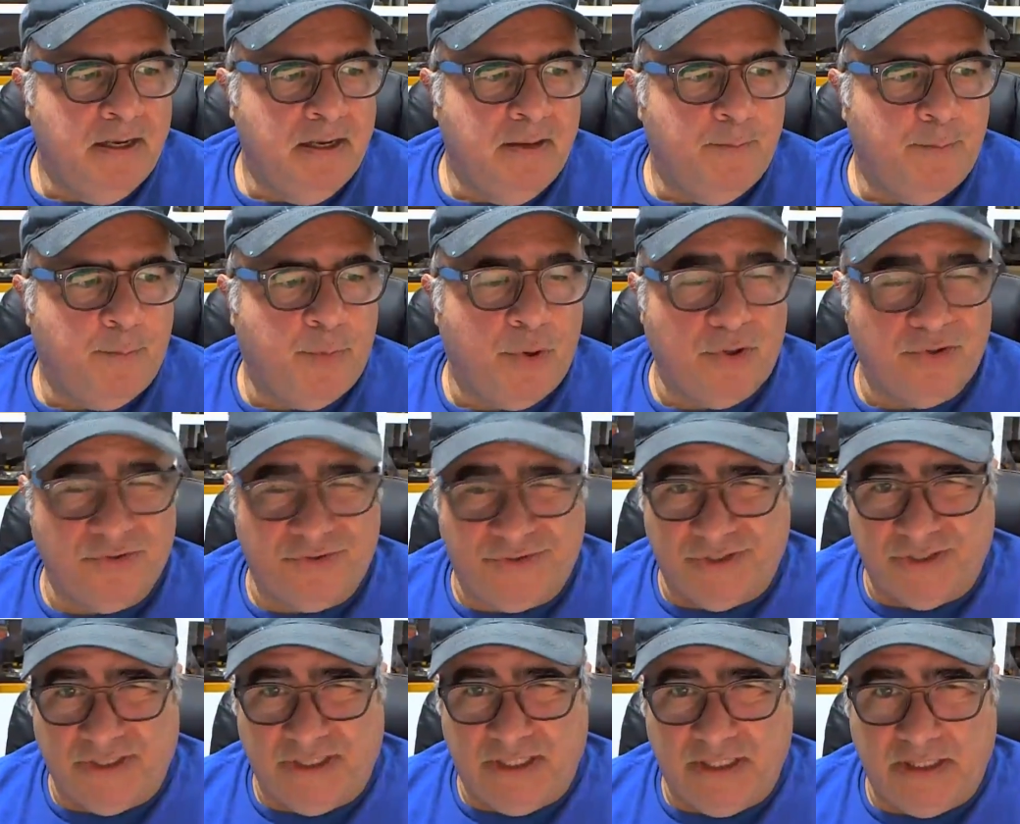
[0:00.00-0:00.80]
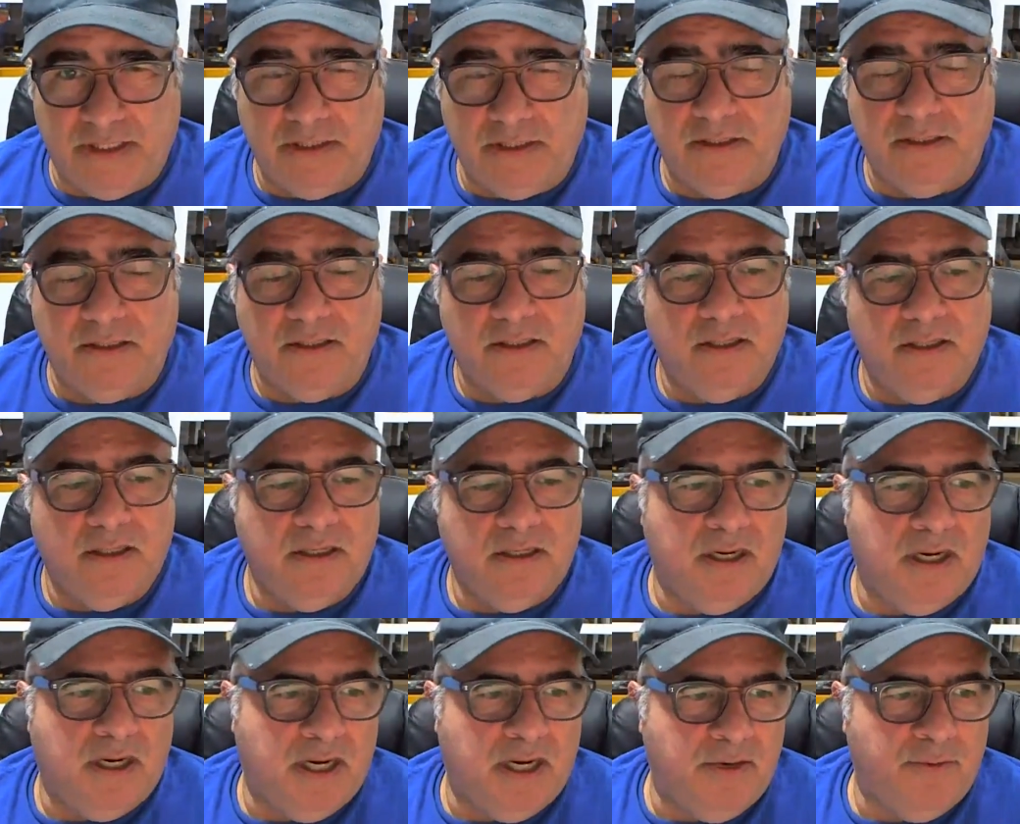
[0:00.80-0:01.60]
personally,
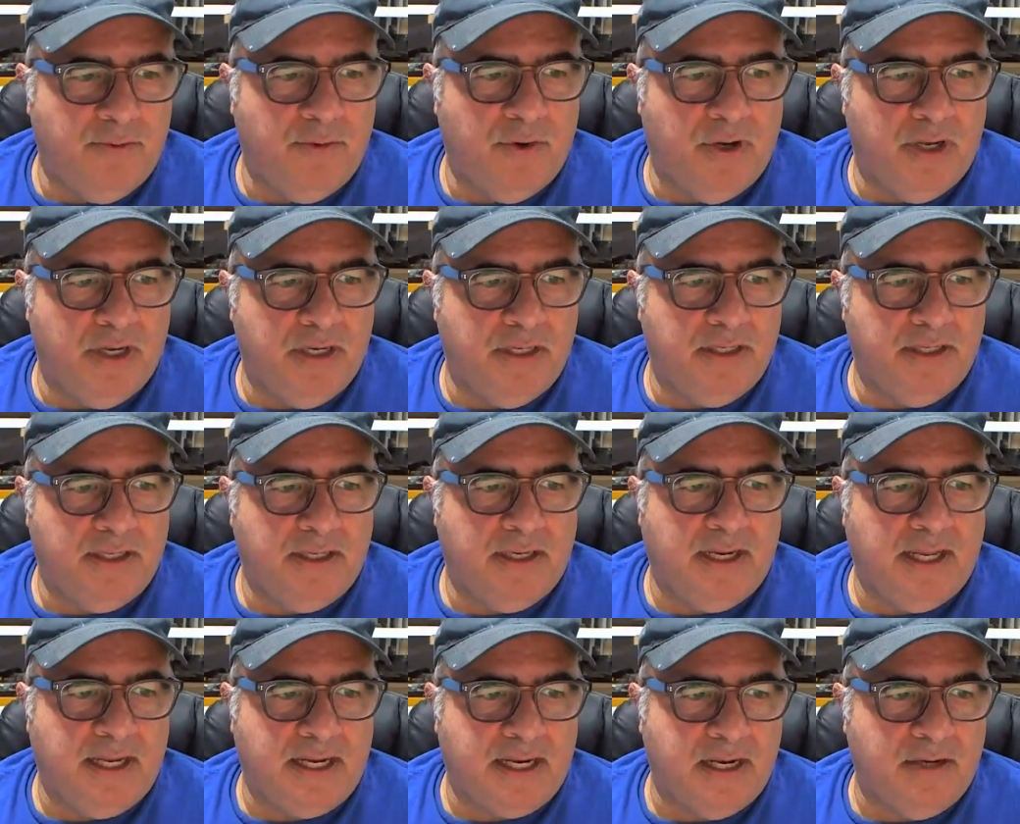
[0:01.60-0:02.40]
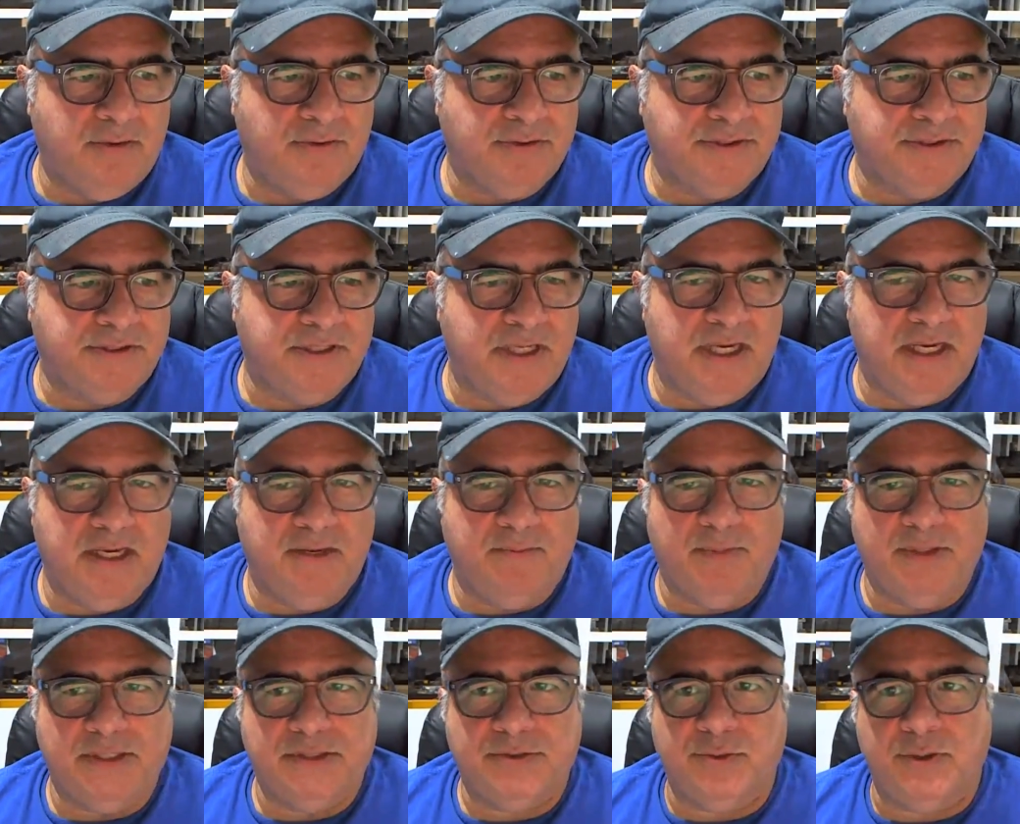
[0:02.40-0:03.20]
I run, like I was
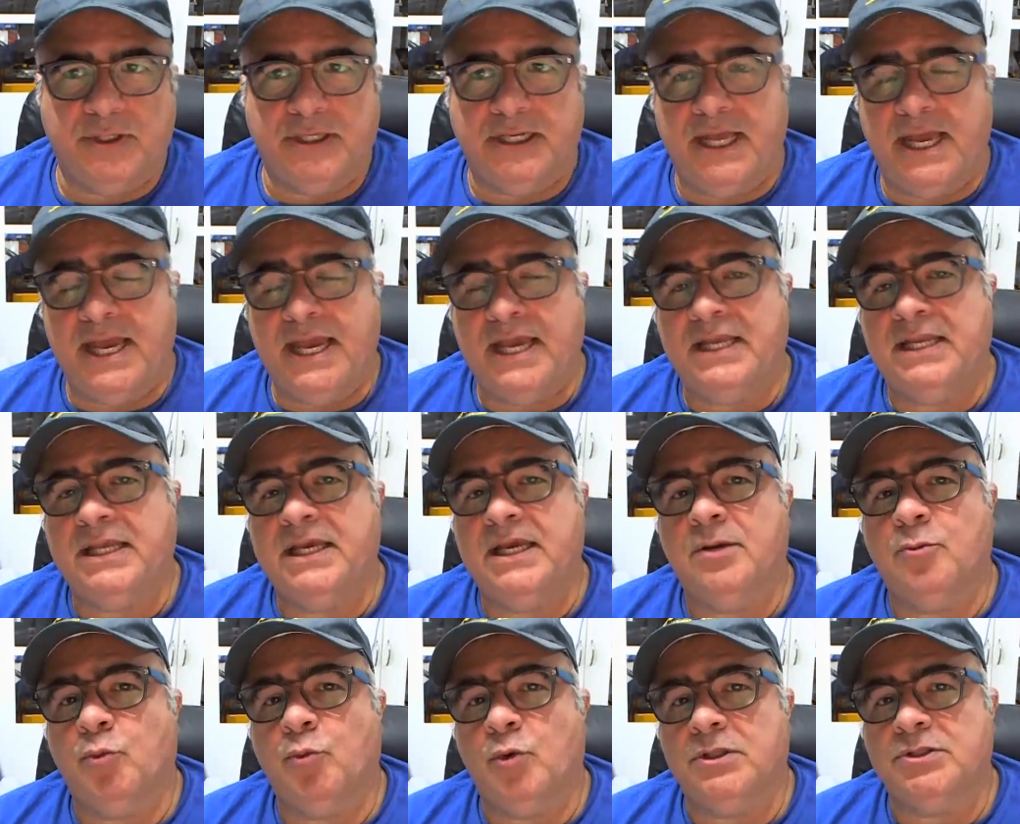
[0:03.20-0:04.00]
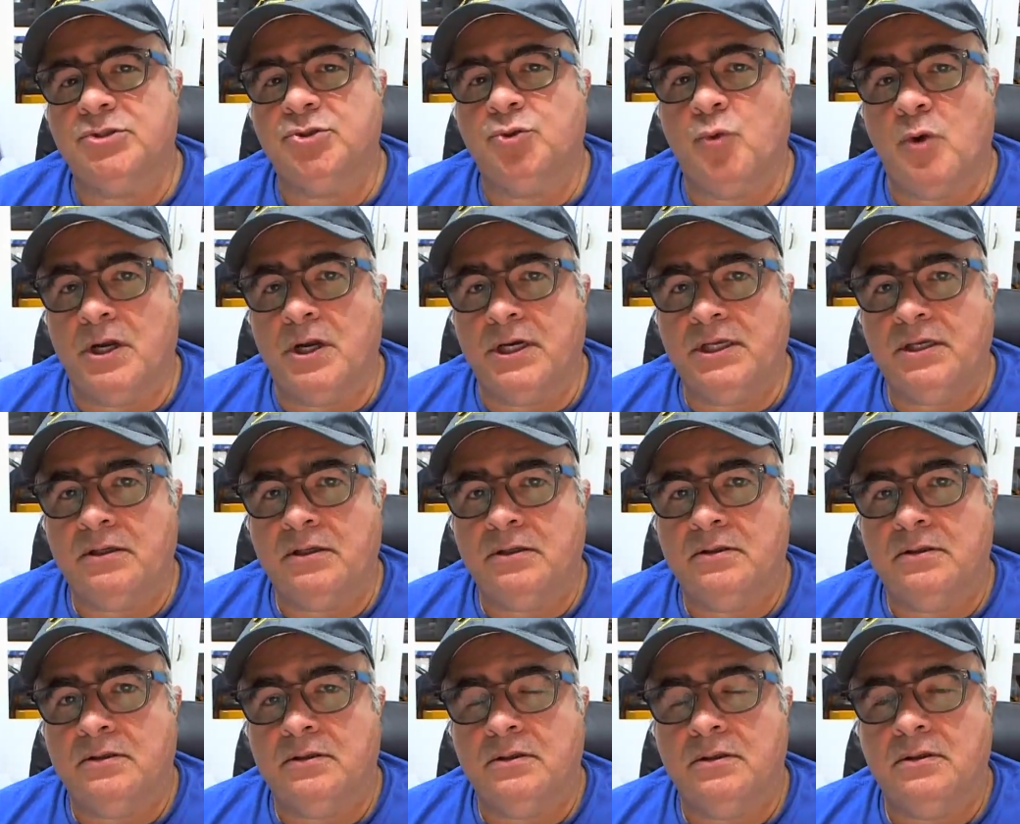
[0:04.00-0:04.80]
saying, between 80 and 120
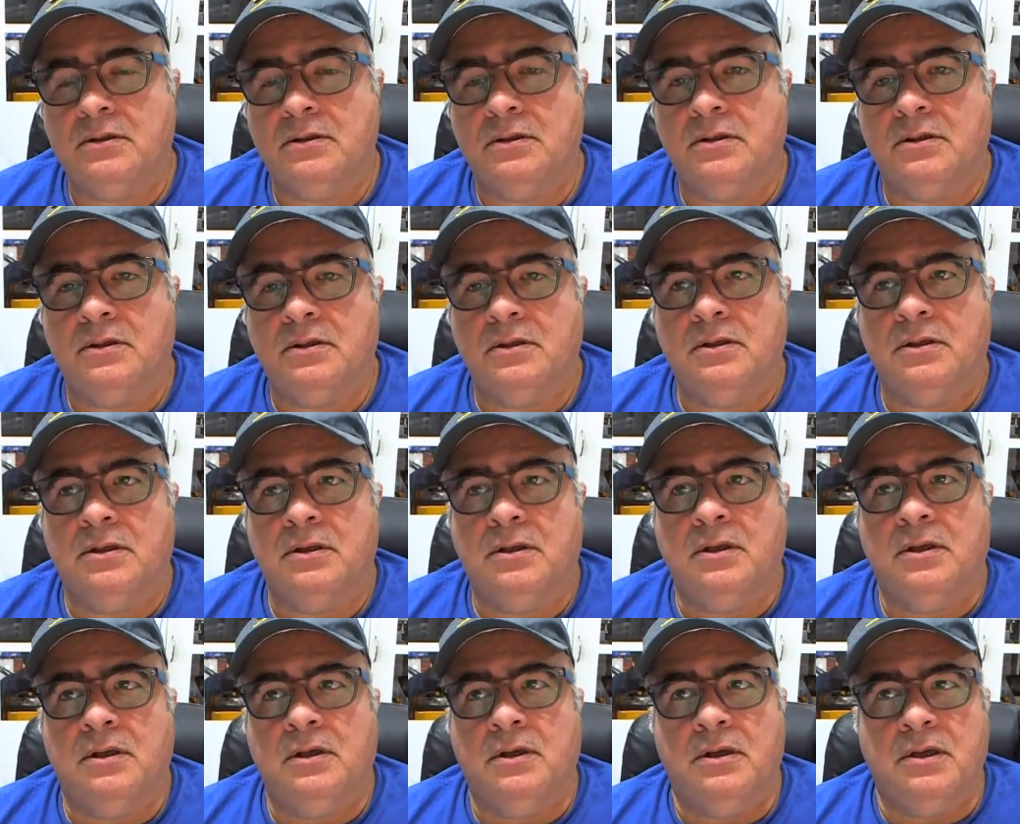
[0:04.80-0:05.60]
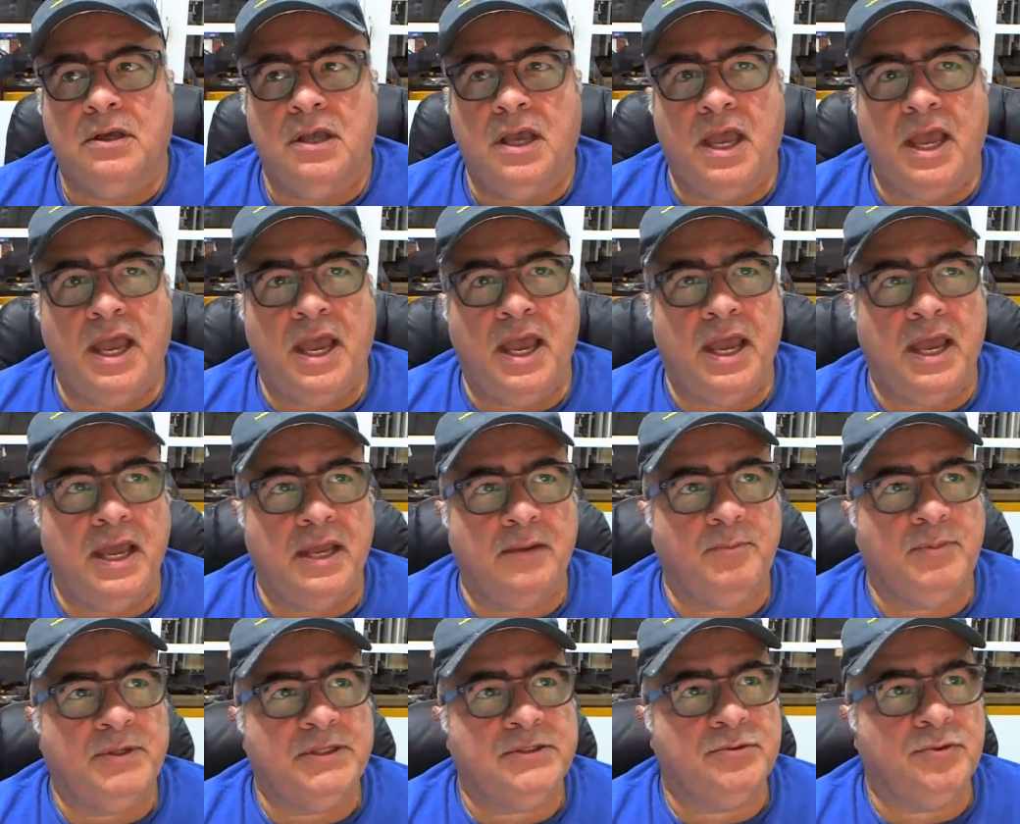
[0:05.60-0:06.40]

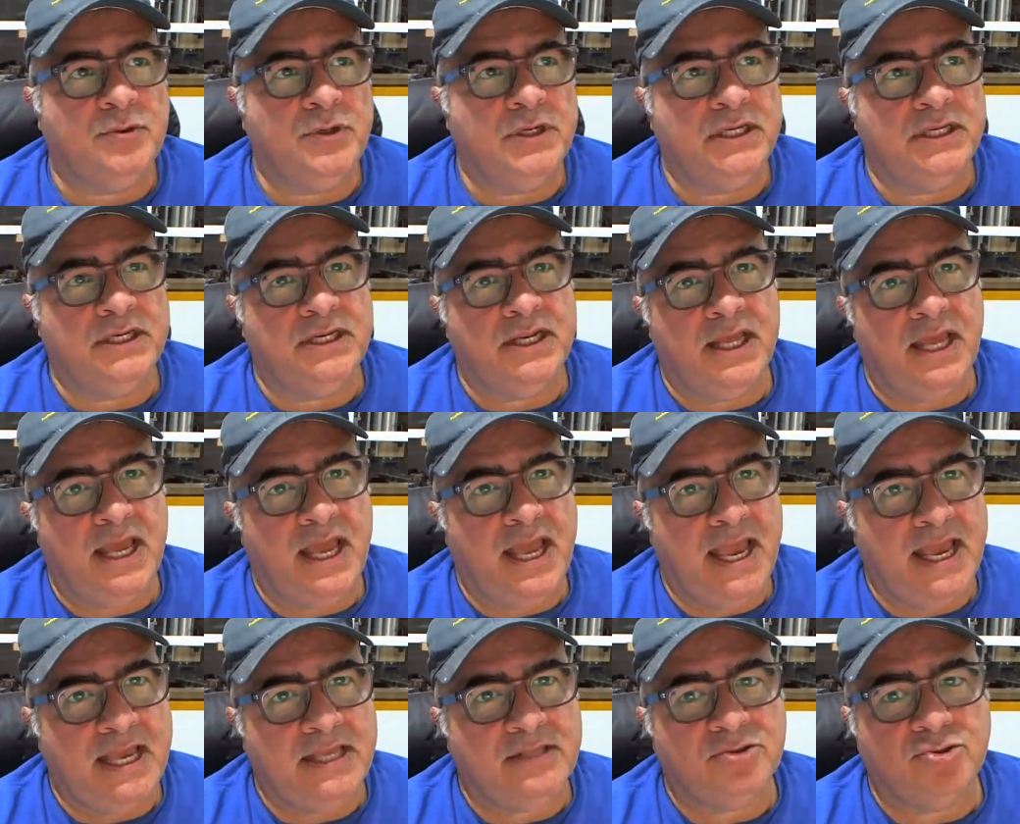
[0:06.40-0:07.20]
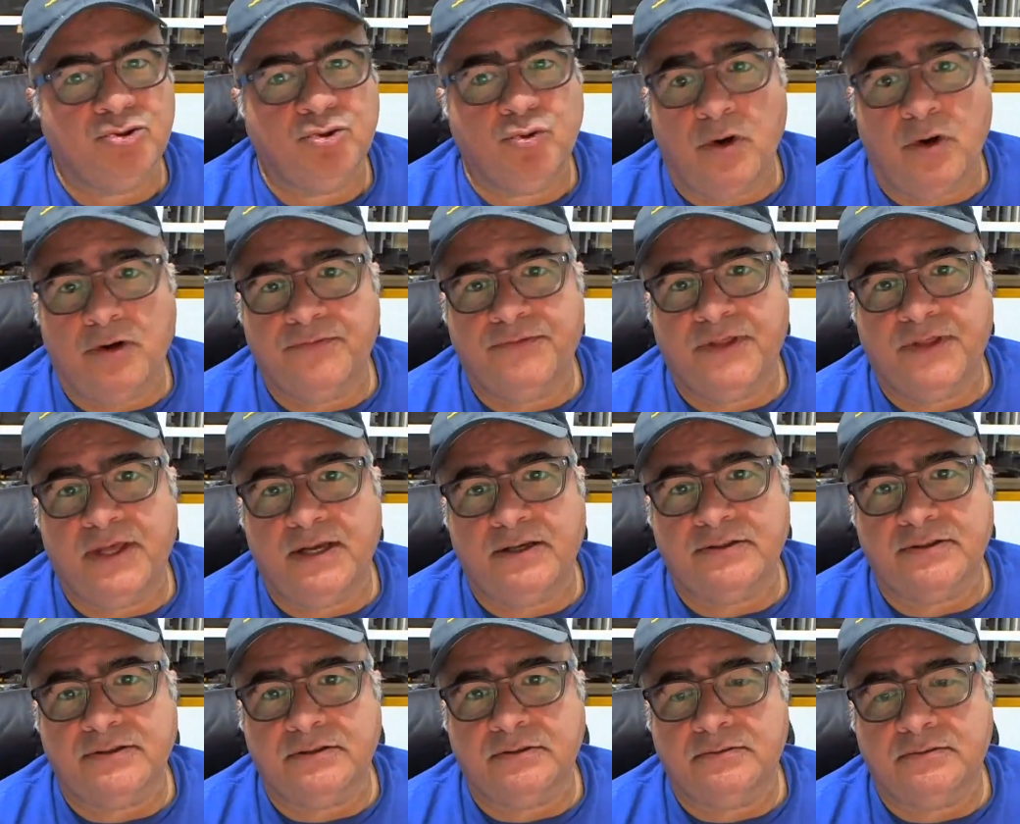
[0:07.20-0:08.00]
and between 8 and
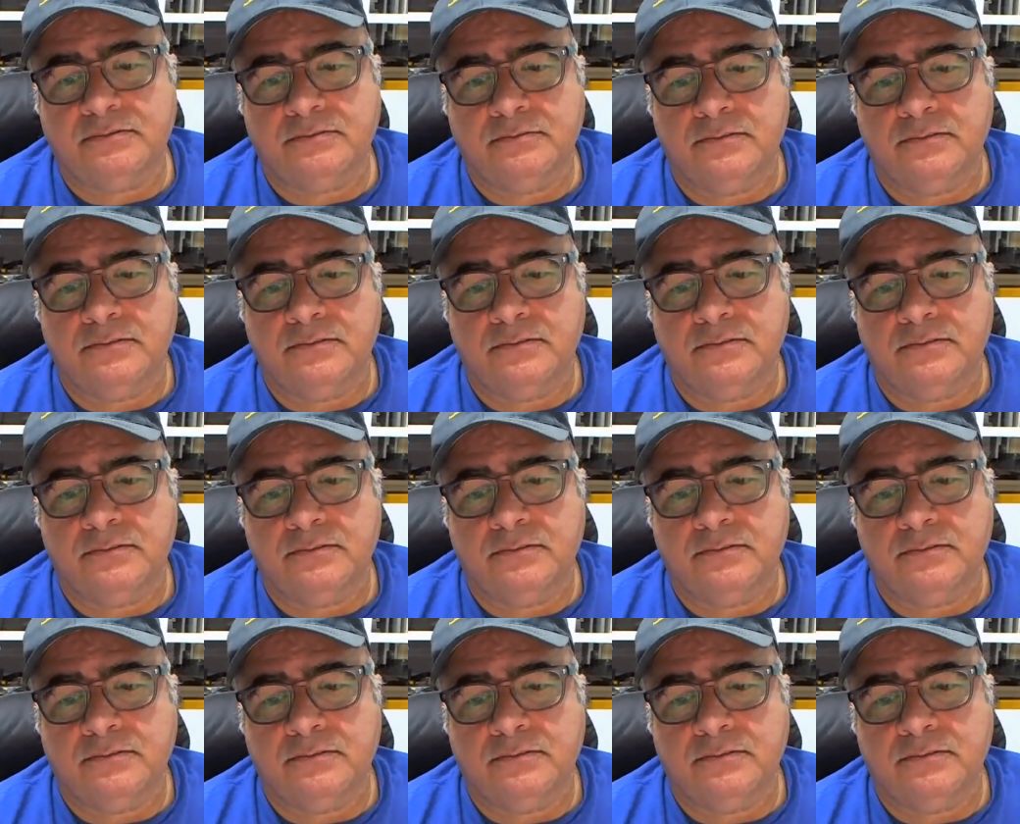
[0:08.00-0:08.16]
12,000.